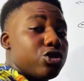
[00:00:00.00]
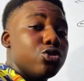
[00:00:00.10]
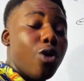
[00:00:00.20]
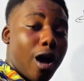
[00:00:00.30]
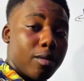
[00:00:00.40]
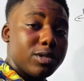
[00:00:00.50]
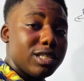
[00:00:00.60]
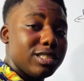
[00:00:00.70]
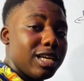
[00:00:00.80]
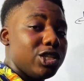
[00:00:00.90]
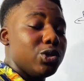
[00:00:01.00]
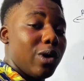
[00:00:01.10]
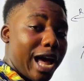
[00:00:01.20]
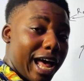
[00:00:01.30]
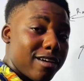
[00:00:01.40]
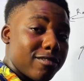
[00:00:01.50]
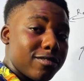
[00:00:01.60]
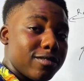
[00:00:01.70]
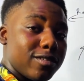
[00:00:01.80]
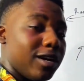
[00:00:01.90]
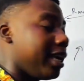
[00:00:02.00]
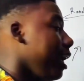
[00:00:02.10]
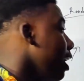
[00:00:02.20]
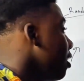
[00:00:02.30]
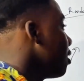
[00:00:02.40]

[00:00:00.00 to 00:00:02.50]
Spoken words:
two options that you have. Okay.